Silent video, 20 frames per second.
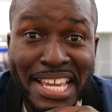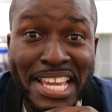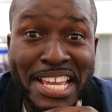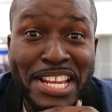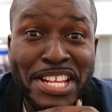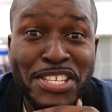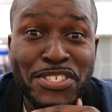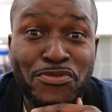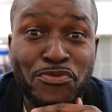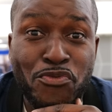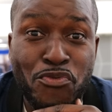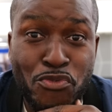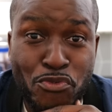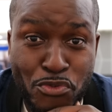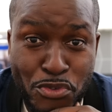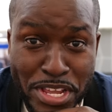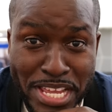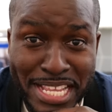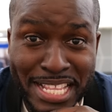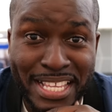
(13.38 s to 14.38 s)
It is
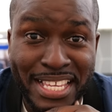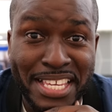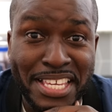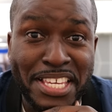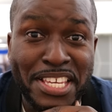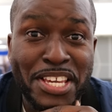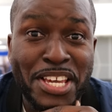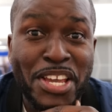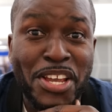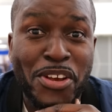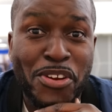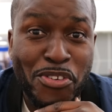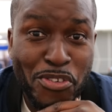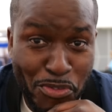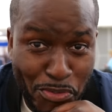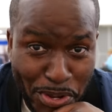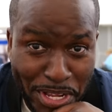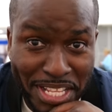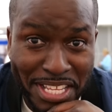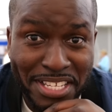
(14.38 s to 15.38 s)
really,
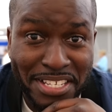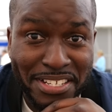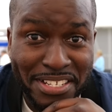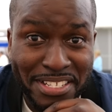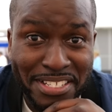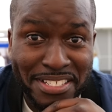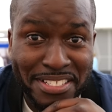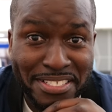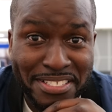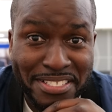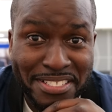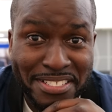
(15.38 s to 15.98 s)
really good.